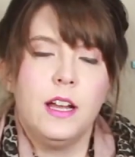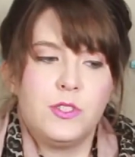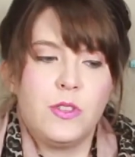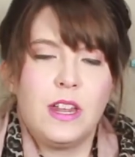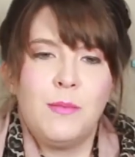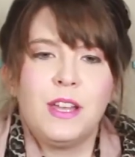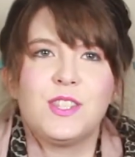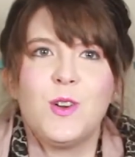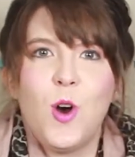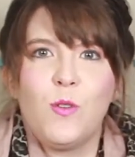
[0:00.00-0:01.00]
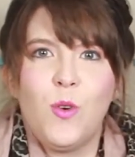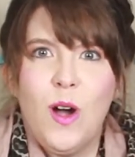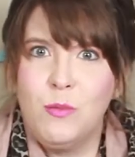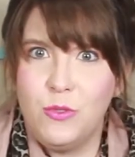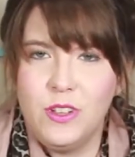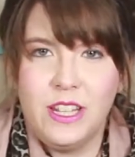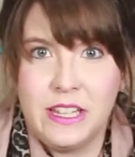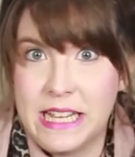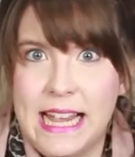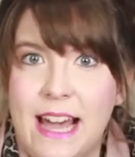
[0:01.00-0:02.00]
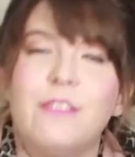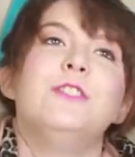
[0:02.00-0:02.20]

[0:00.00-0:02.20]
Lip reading: so that I'm not so overwhelmed feeling like I have